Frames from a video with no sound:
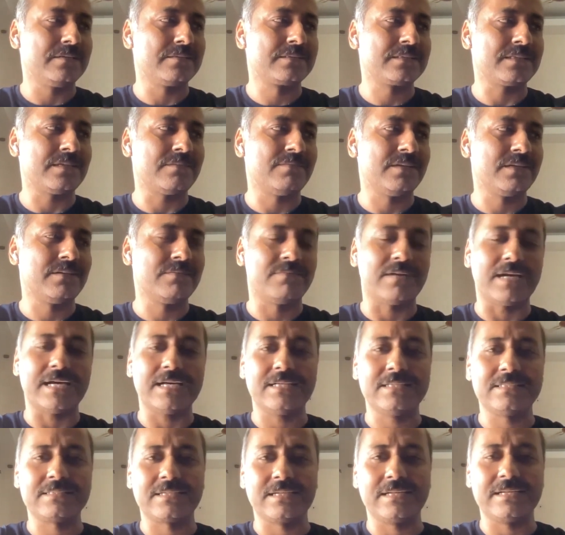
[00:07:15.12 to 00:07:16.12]
someone
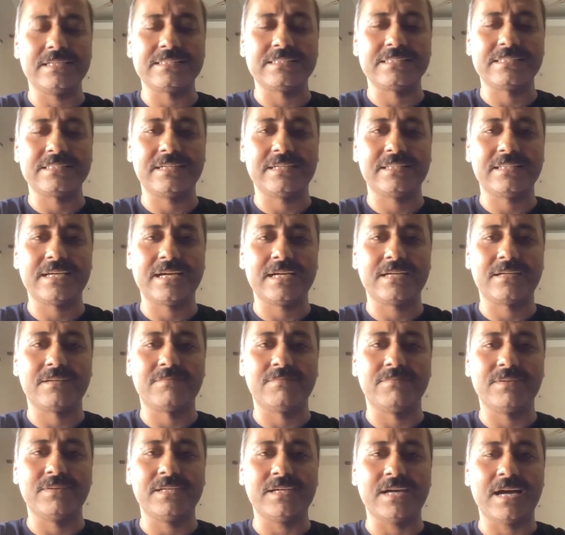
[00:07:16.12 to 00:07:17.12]
wise really said that
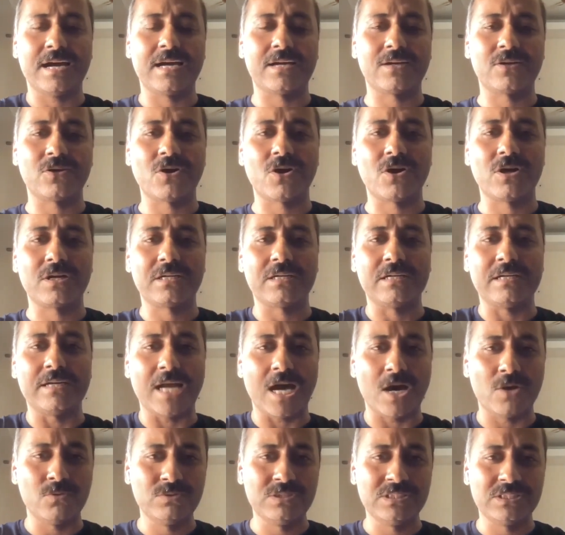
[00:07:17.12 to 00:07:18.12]
we are not
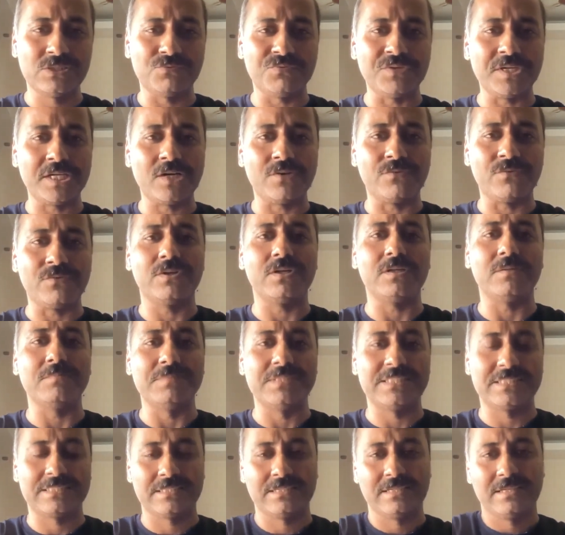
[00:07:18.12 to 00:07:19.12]
nouns, we are
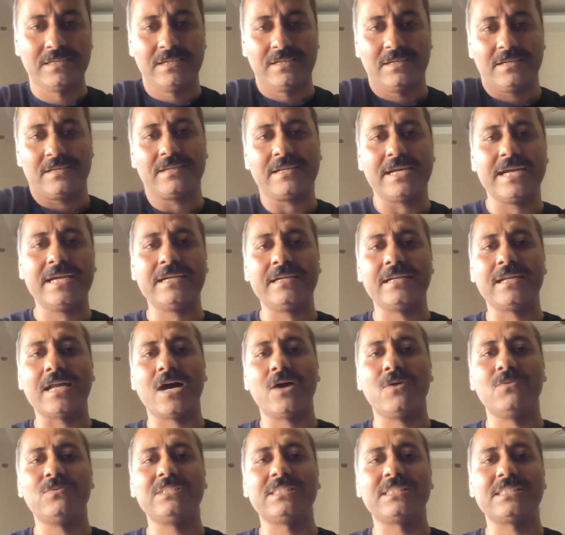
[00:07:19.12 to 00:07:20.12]
verbs, right?
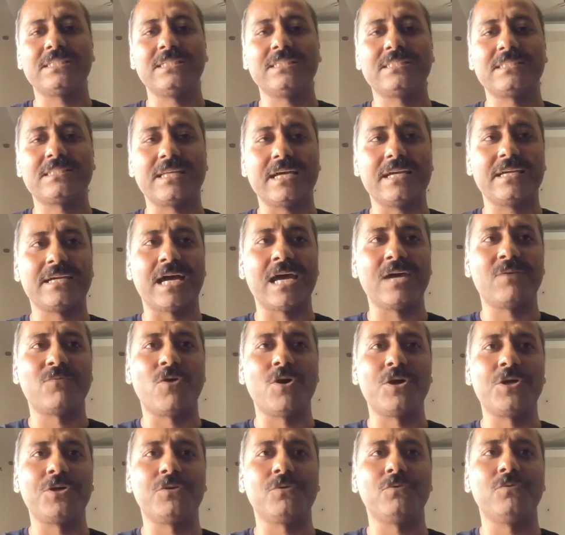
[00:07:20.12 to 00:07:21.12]
Nouns is like I
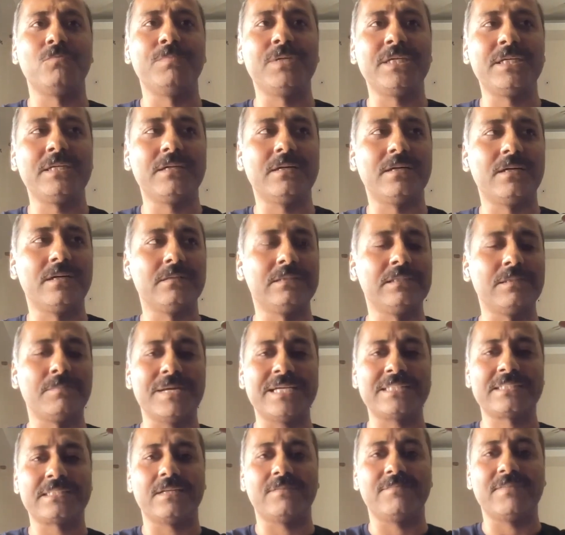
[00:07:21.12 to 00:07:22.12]
want to be the
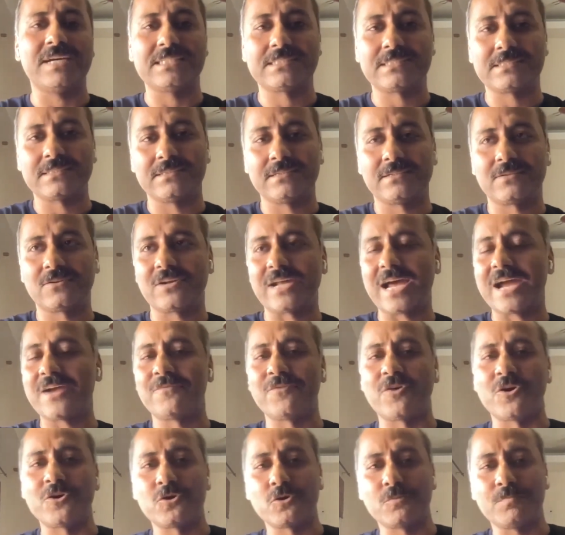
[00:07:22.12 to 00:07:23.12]
best investor, or I
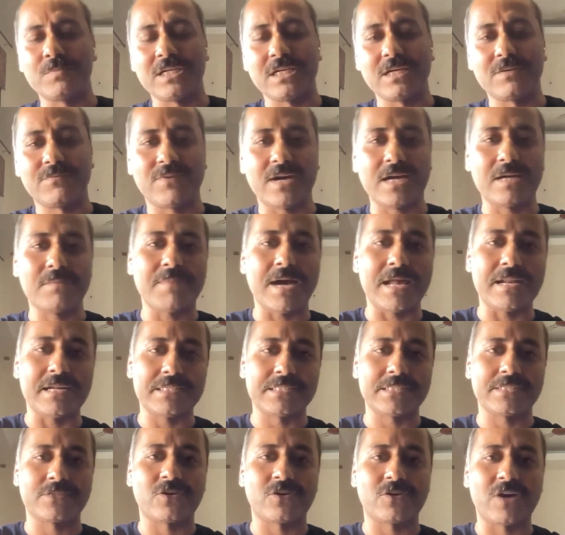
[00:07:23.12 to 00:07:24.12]
want to be a fund
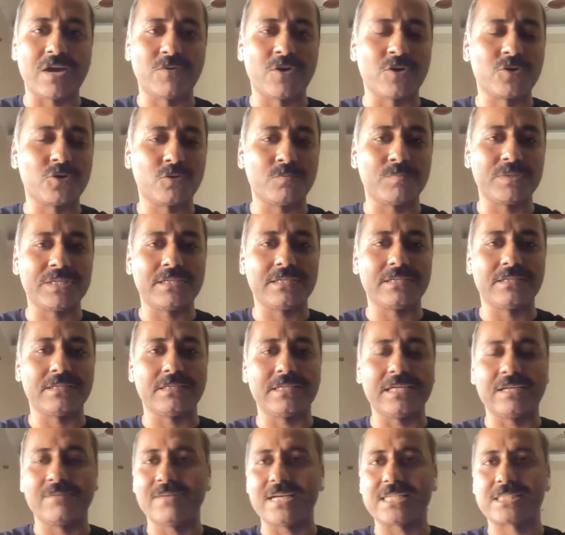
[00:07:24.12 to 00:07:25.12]
manager, or I want to be
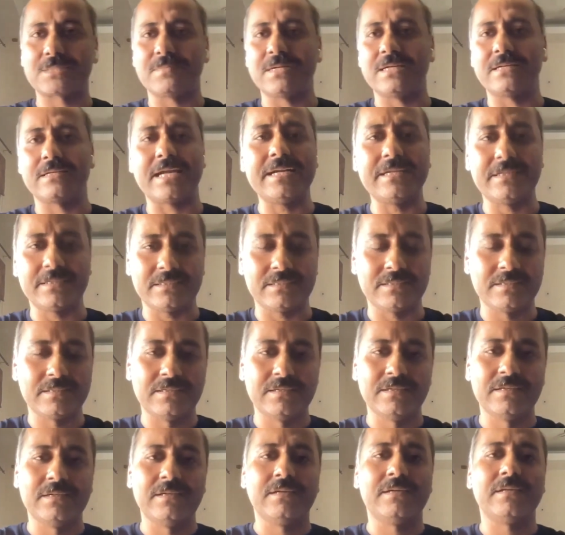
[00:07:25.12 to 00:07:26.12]
an investment writer,
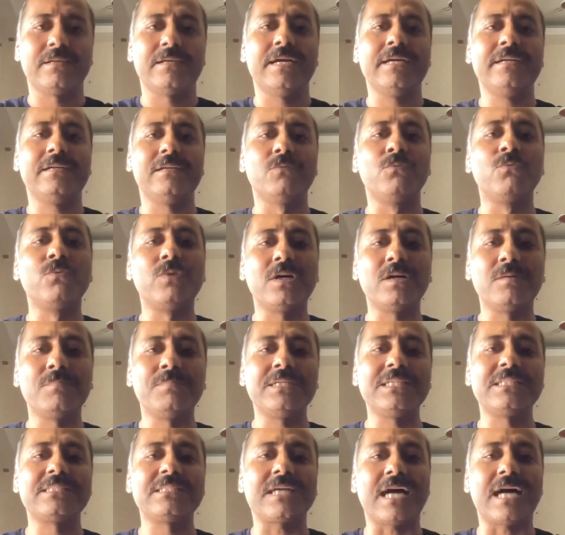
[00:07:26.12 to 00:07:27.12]
right?
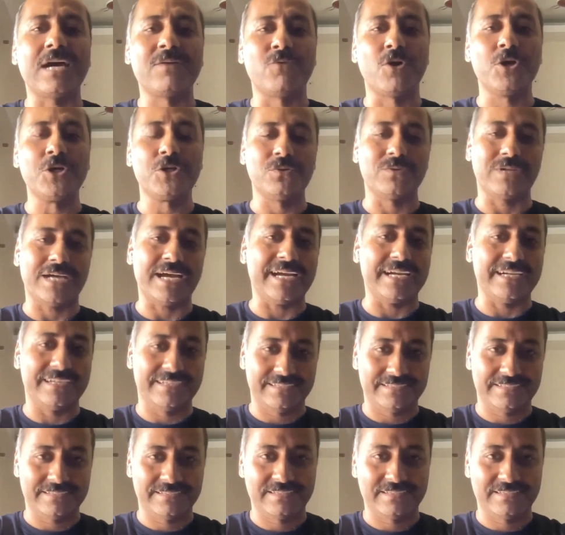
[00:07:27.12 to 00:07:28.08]
Verb is I want to write,